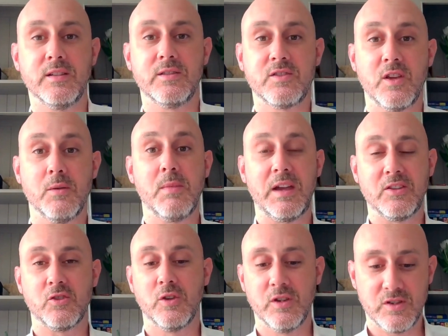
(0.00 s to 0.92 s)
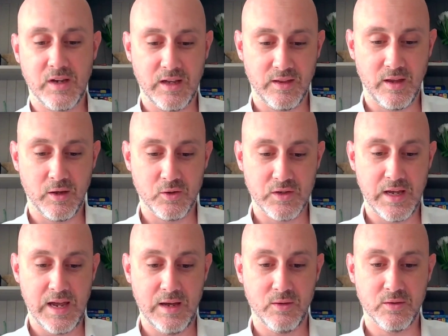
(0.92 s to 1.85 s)
so make sure you check those
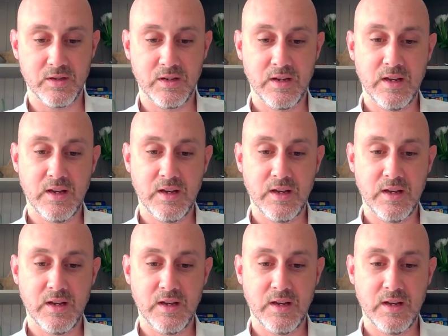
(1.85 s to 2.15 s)
out.